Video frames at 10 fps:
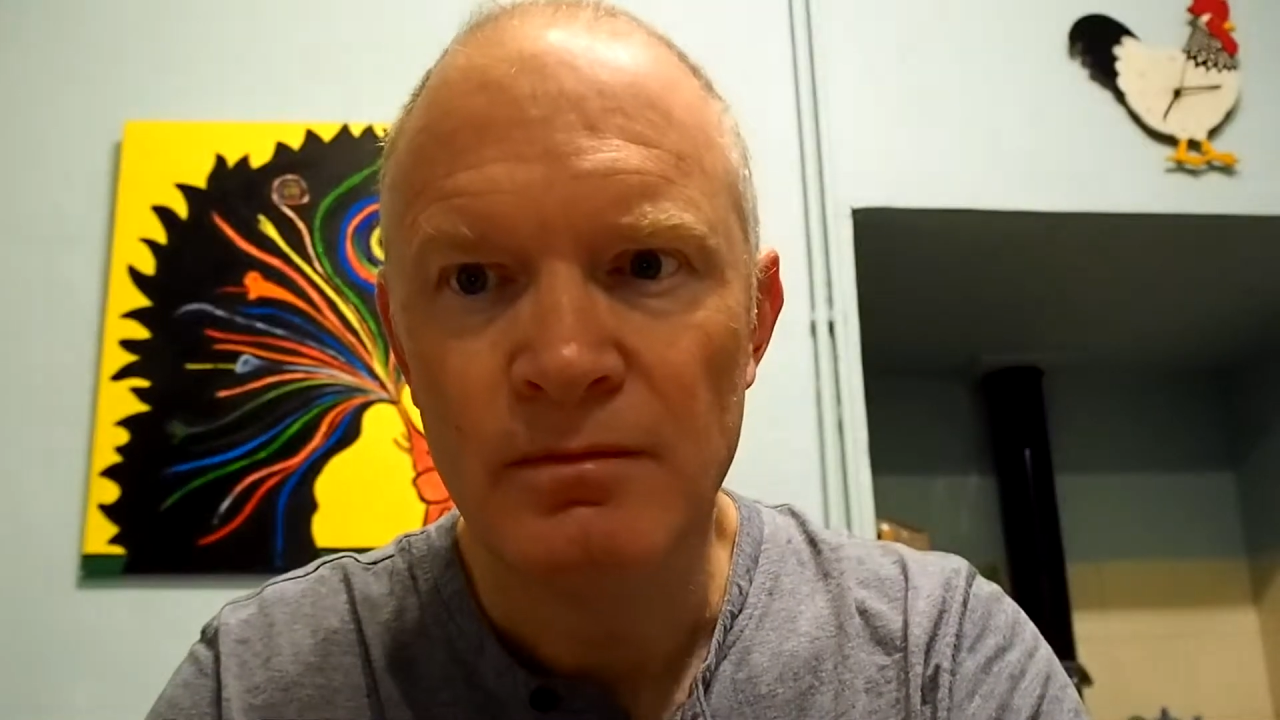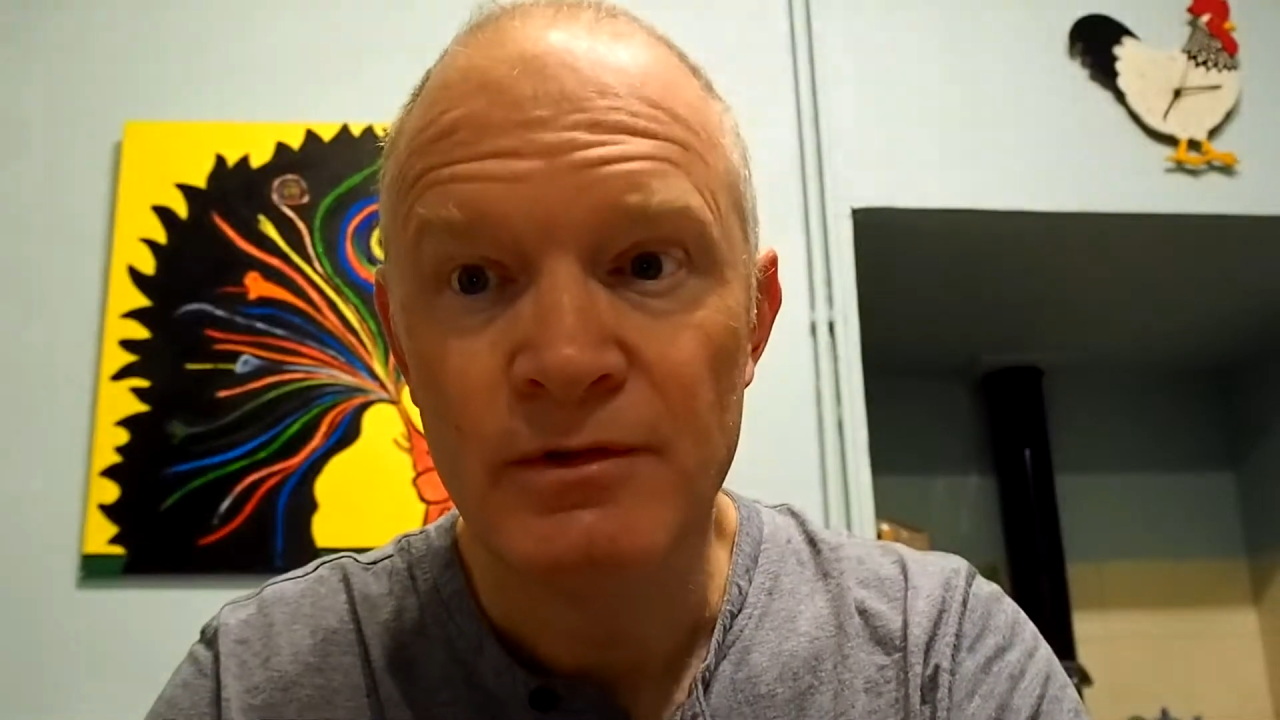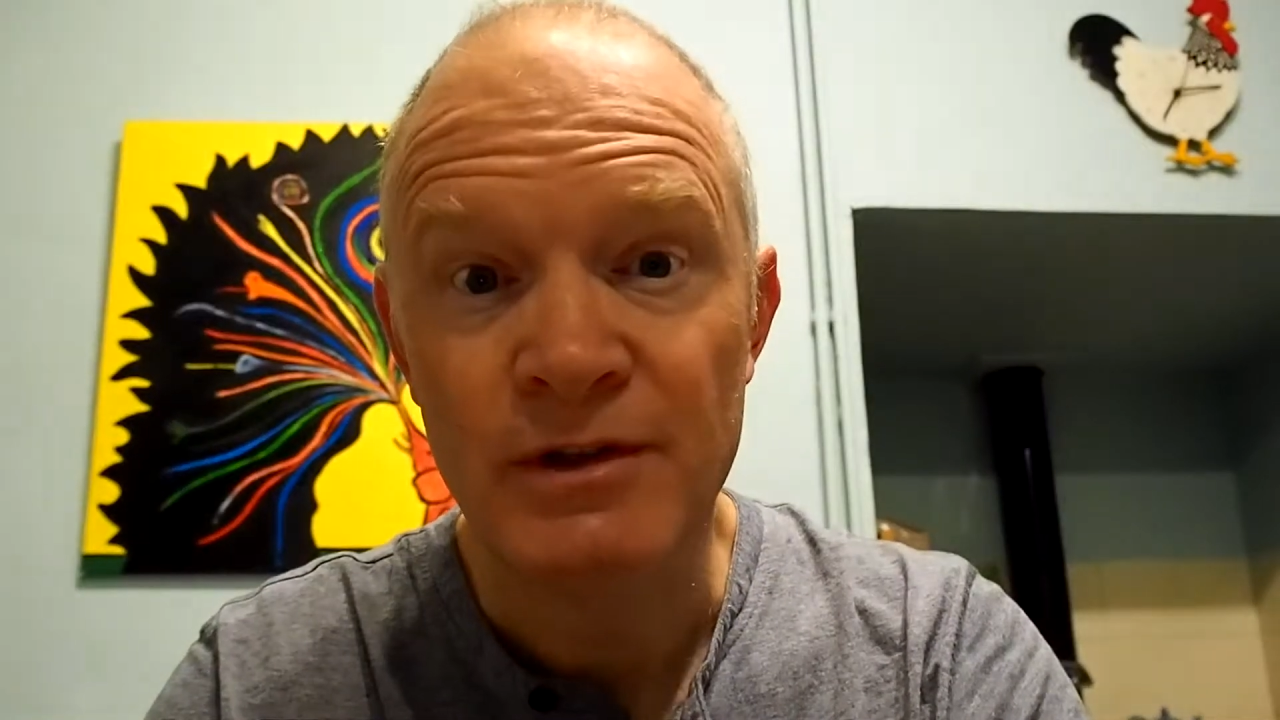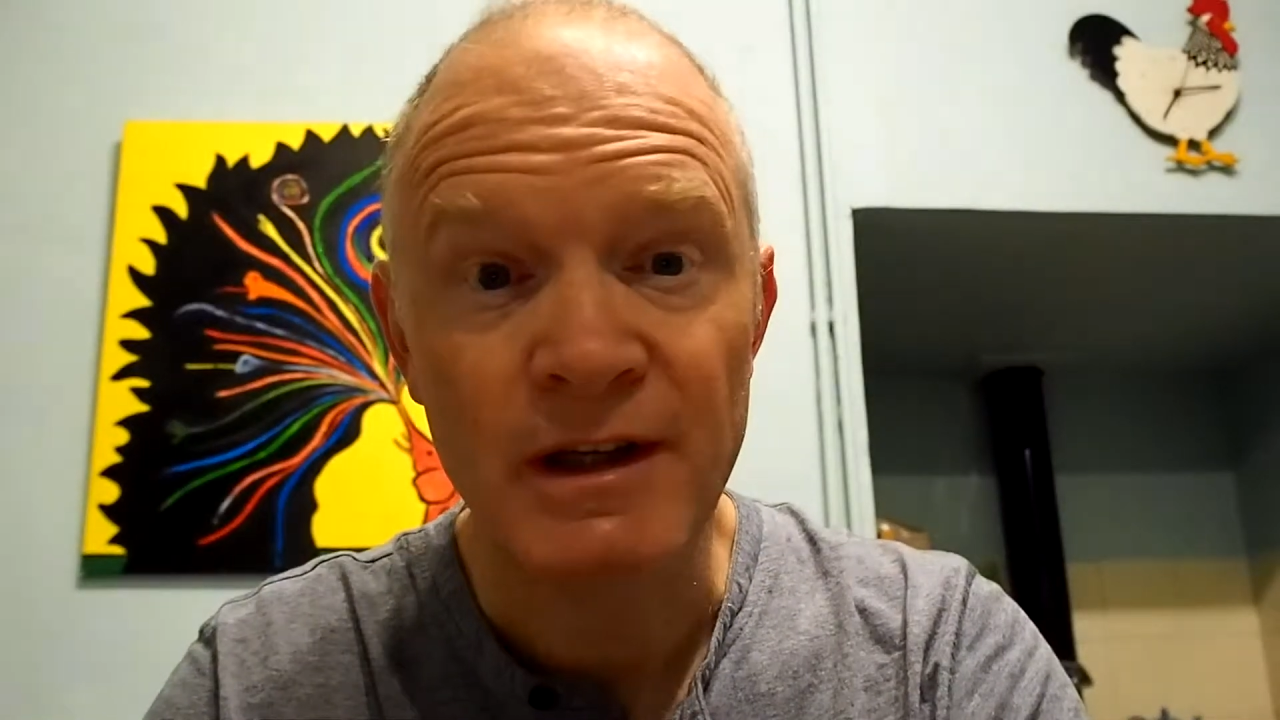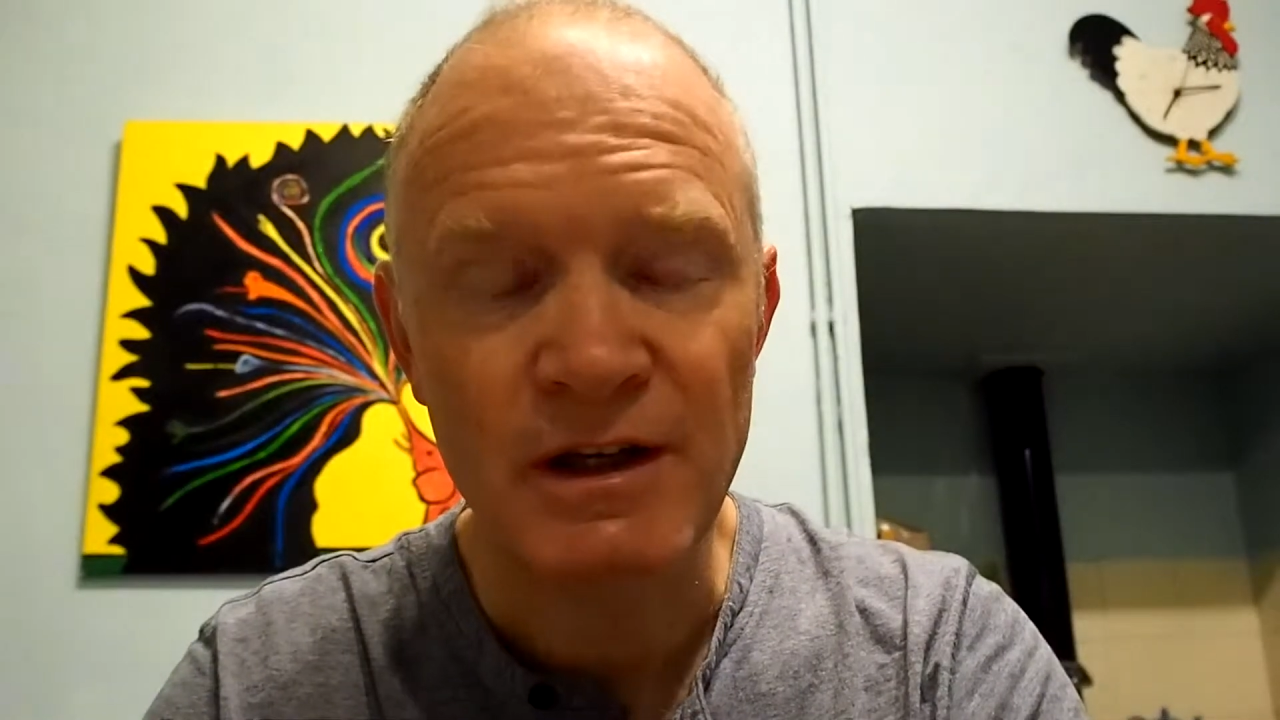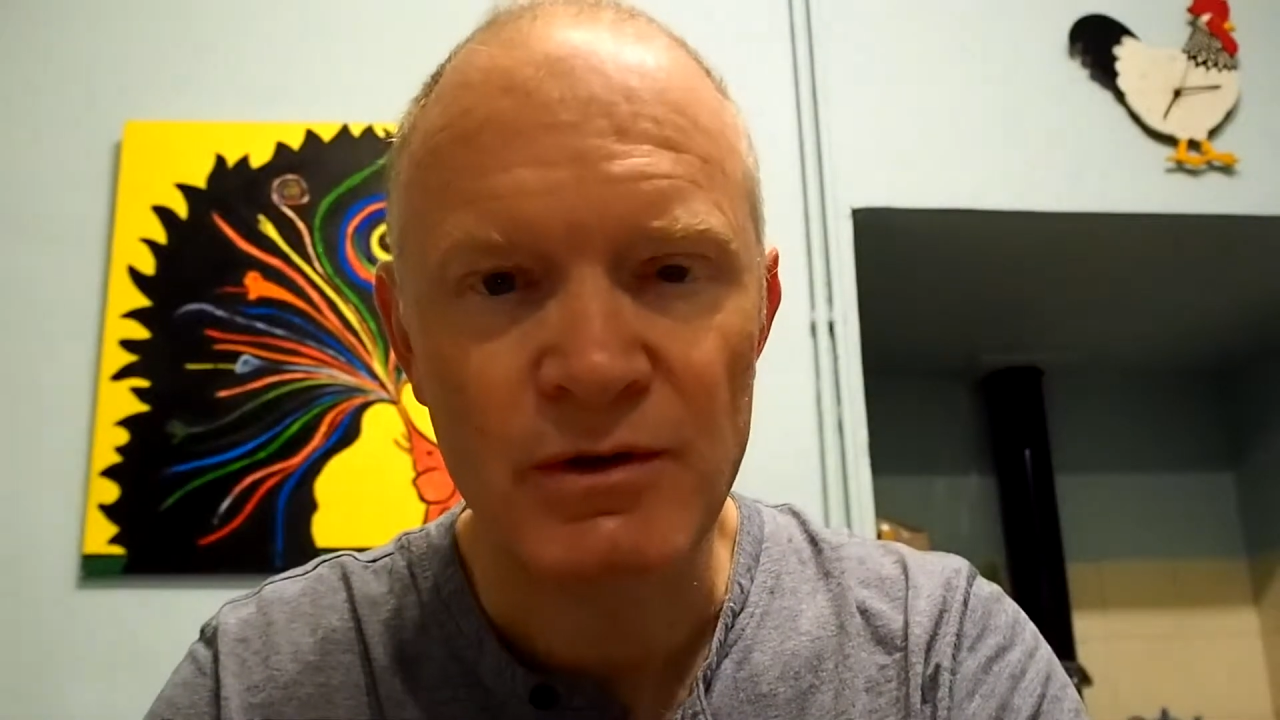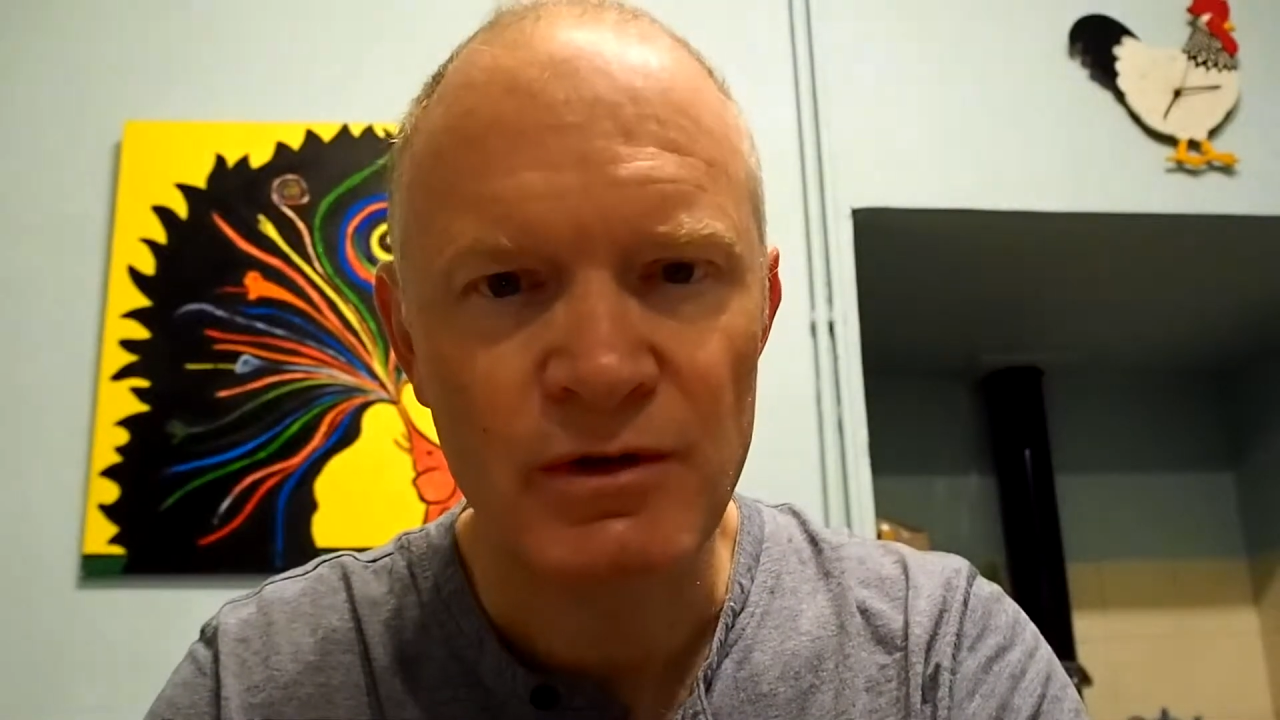six or